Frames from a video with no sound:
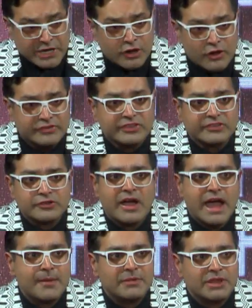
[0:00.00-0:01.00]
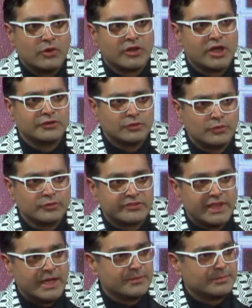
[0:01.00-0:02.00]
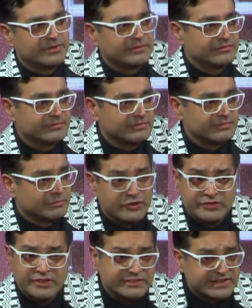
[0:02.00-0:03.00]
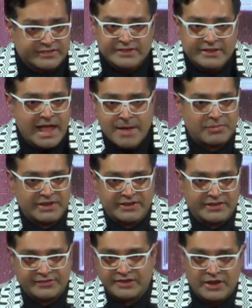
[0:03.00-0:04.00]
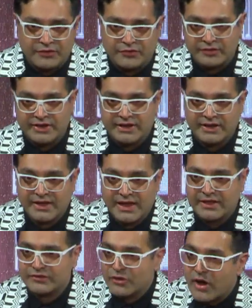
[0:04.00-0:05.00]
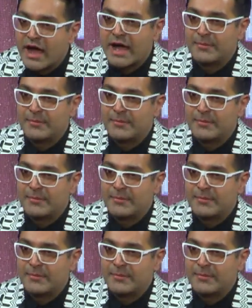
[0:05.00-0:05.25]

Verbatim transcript: because it's not happening on our doorstep, because it doesn't happen in this country, it's not